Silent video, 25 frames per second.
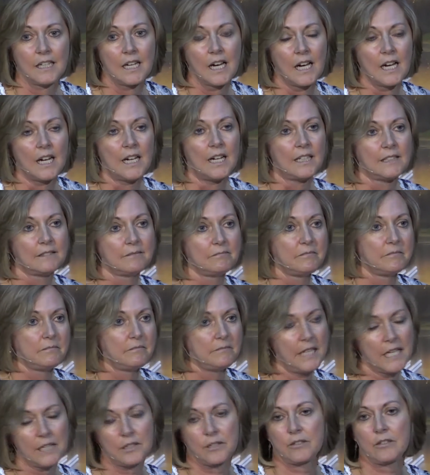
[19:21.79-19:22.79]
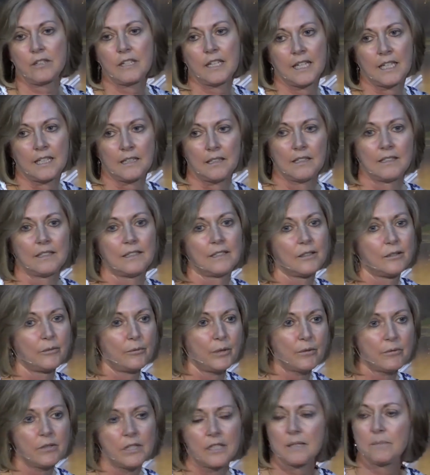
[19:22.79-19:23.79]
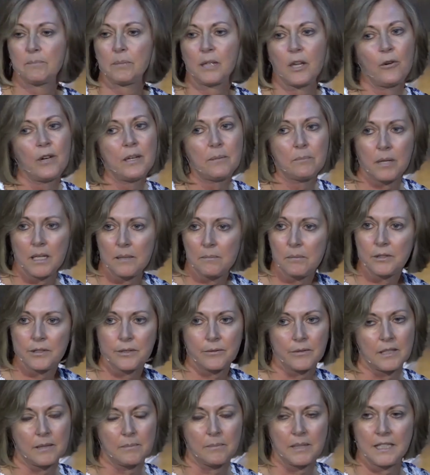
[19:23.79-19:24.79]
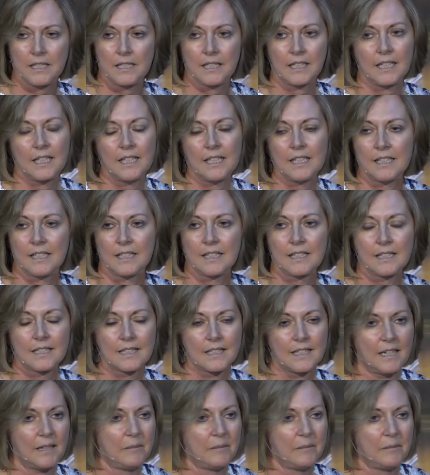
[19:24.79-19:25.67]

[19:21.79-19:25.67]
Uh, yesterday, we were just blowing bubbles with a bunch of kids.